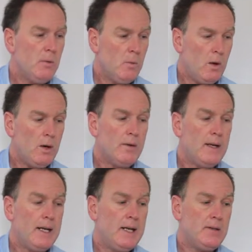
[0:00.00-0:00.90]
1
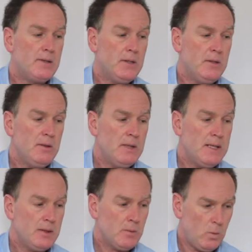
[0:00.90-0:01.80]
and 2
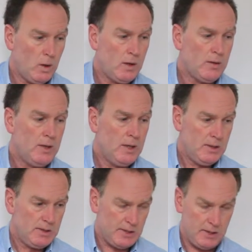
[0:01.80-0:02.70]
and
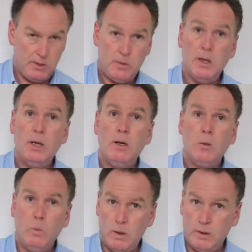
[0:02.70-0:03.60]
1, 2,
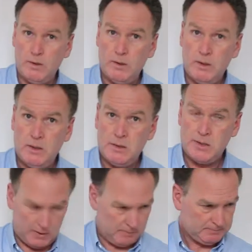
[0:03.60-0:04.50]
1,
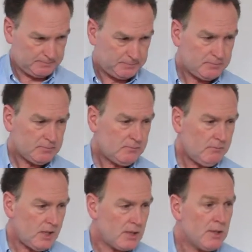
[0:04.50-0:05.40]

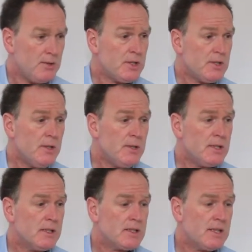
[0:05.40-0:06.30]
2. So just
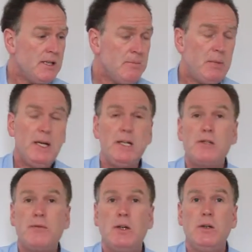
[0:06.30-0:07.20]
using the same
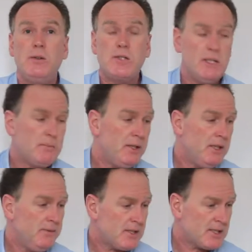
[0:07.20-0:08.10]
pairs of notes in the
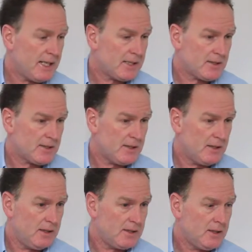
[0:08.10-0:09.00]
previous
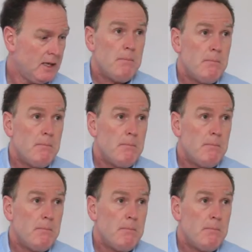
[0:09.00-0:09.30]
exercise.